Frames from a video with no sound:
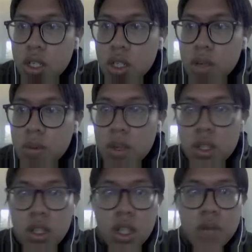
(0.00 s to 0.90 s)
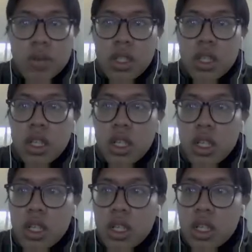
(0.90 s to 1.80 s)
show prototype setting.
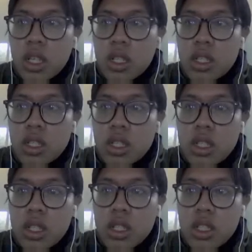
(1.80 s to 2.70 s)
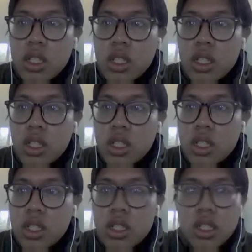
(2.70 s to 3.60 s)
Yes, yes, yes,
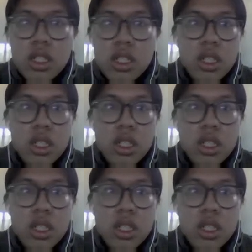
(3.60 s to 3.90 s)
yes.